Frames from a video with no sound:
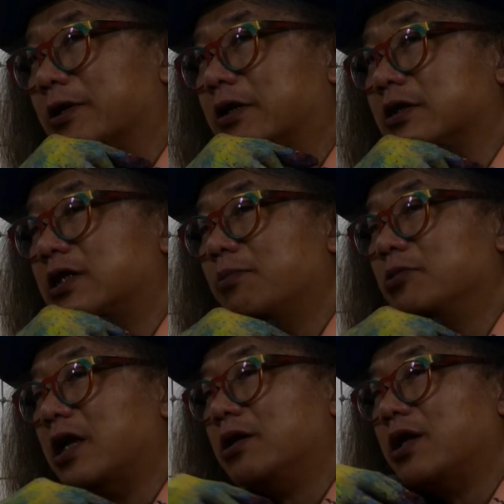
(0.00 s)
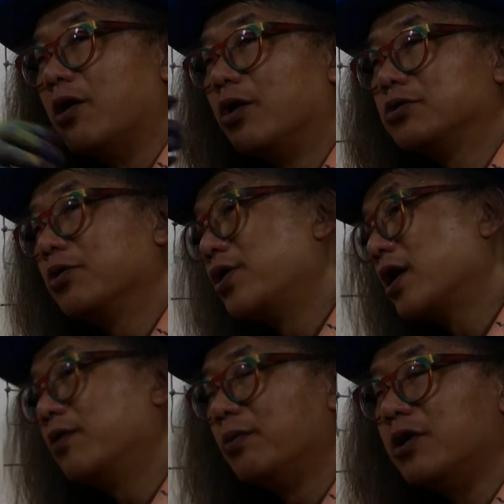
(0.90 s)
because they, they, they also
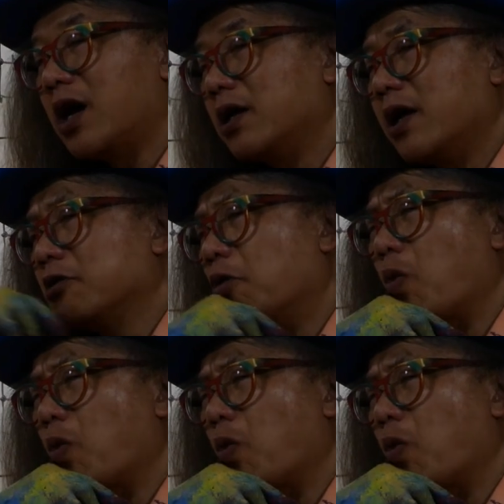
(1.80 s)
thinking from the other angle,